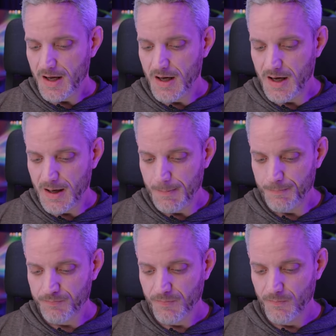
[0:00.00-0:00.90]

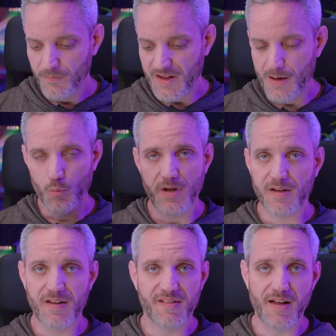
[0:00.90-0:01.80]
Um, and we
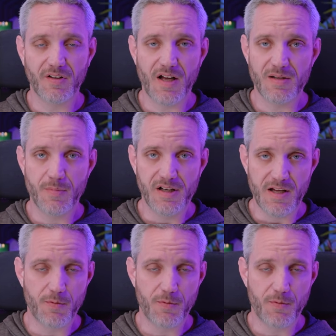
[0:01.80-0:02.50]
can save a lot of money.